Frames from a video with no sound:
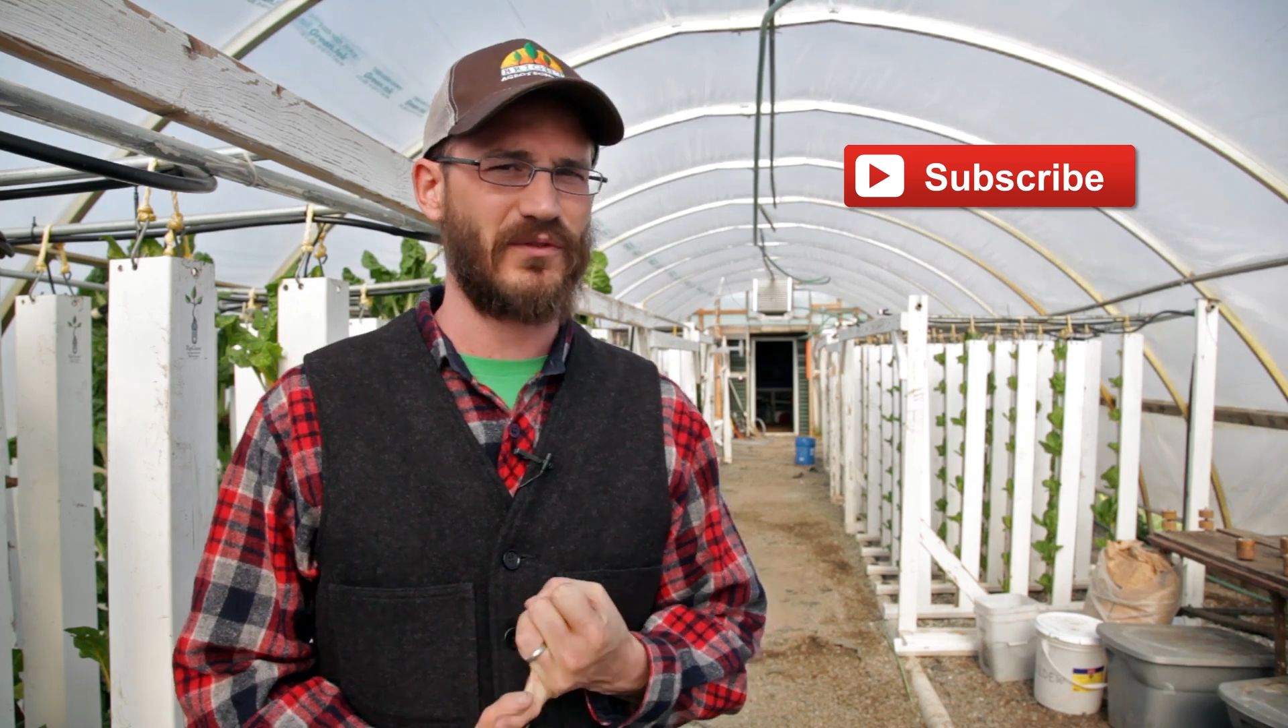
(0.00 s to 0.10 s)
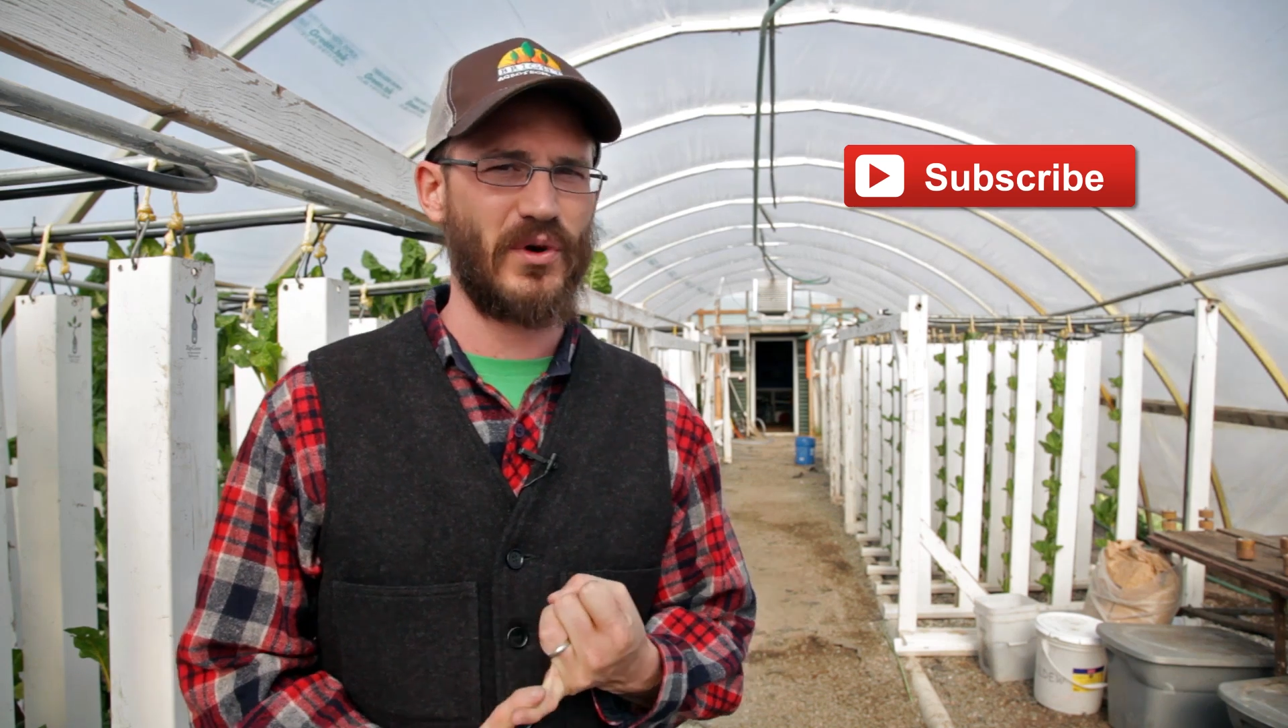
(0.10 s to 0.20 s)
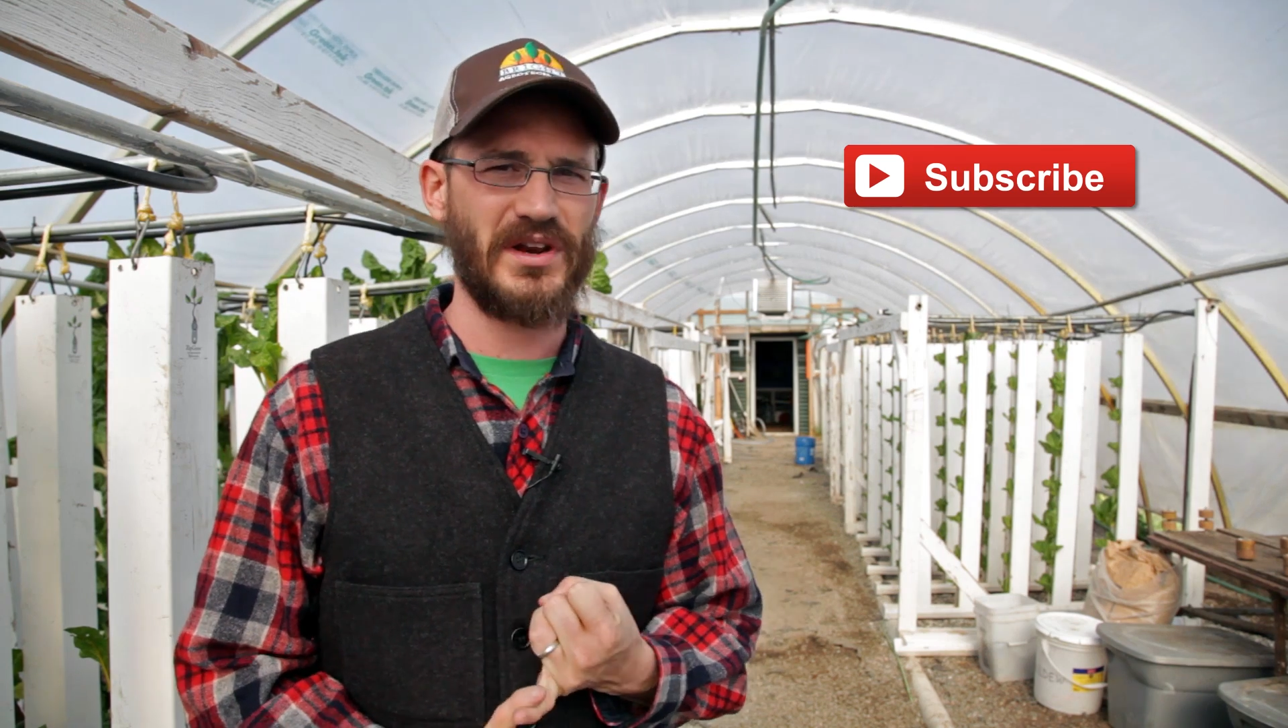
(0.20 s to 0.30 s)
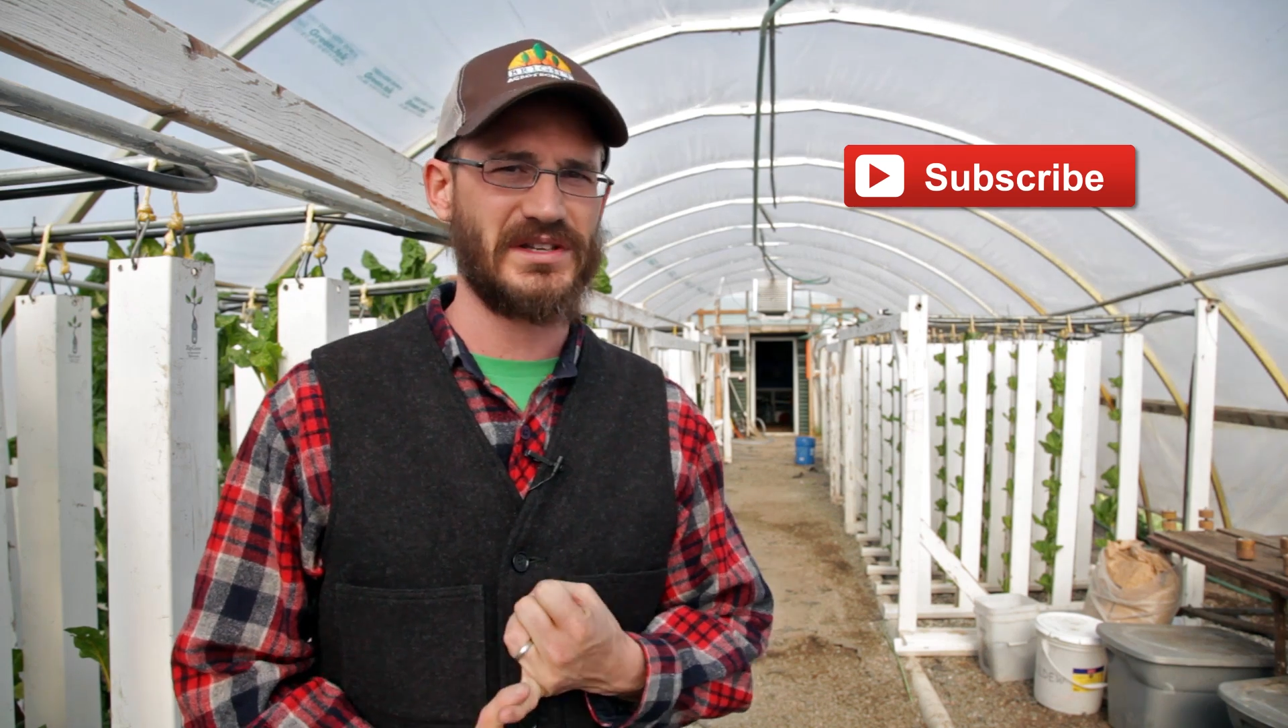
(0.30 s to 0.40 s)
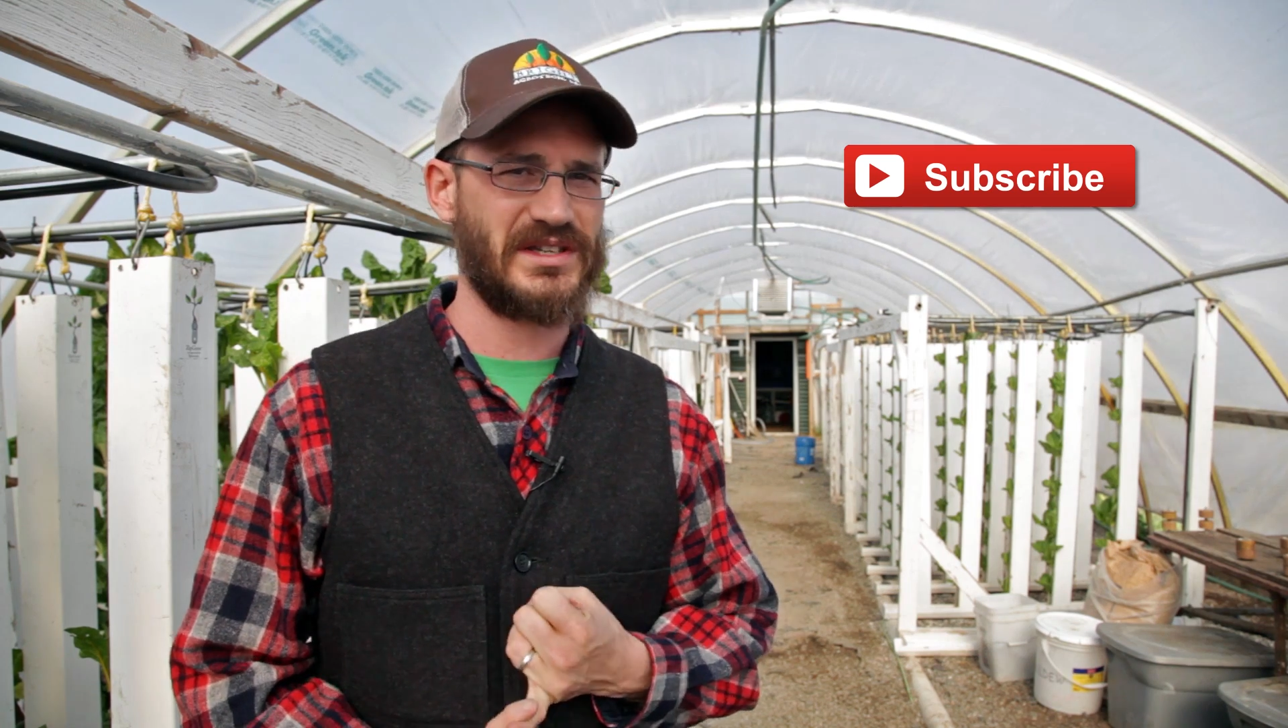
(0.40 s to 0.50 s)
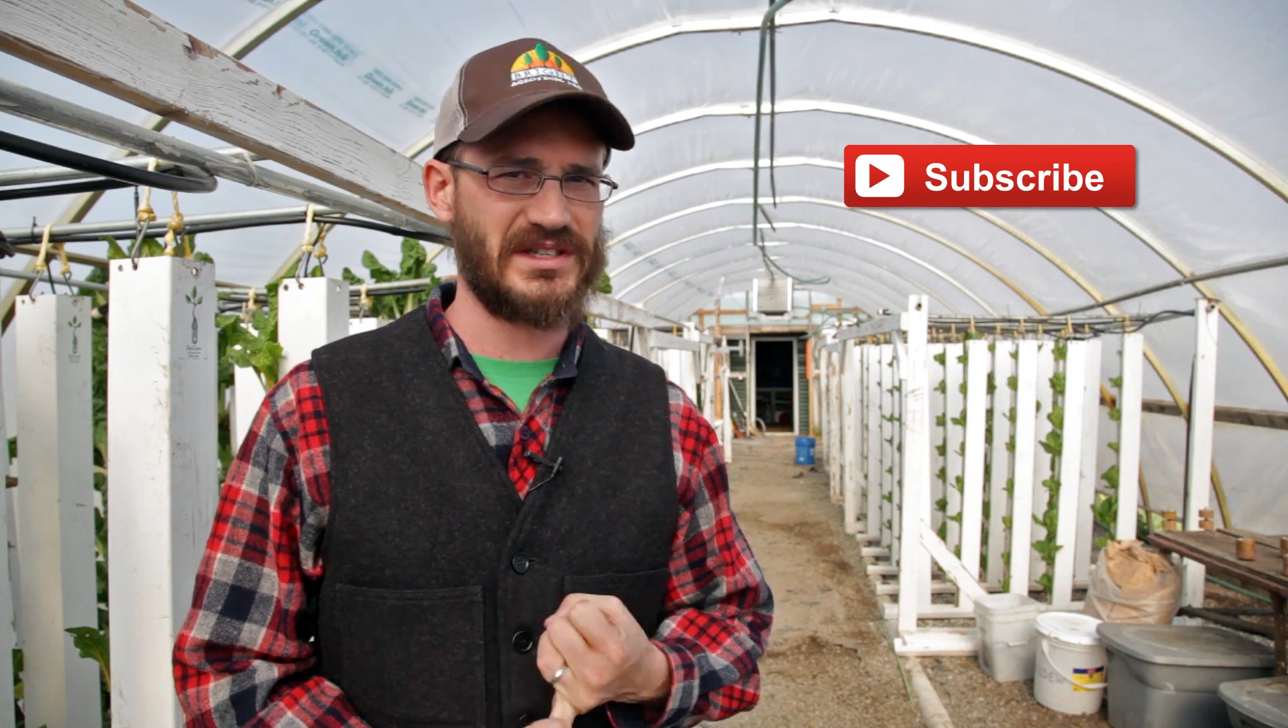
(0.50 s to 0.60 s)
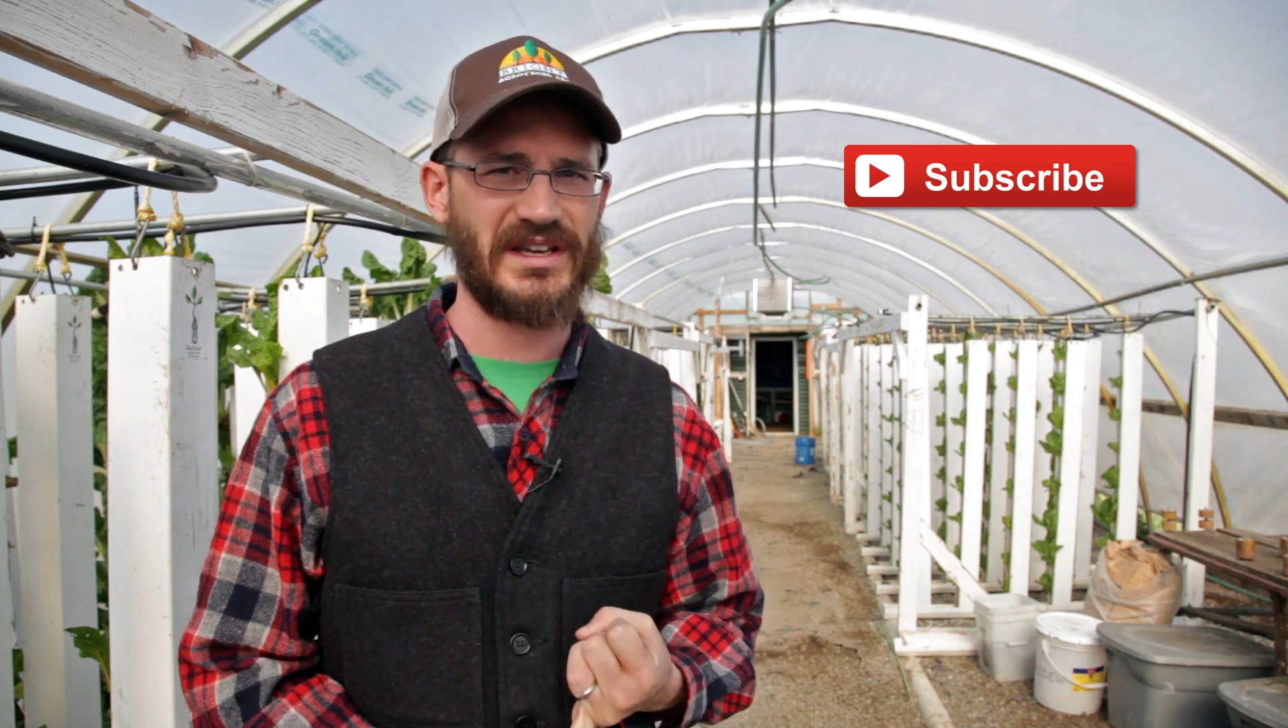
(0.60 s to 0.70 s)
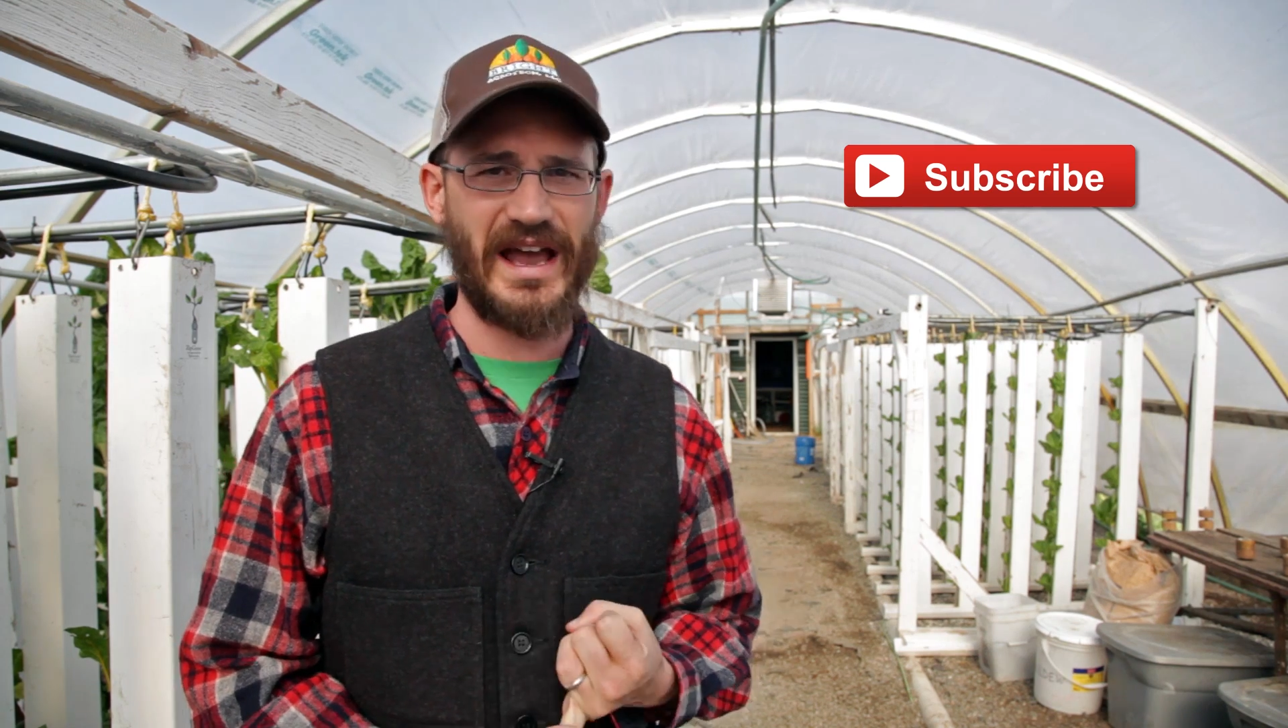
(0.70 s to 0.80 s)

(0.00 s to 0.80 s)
40 to 60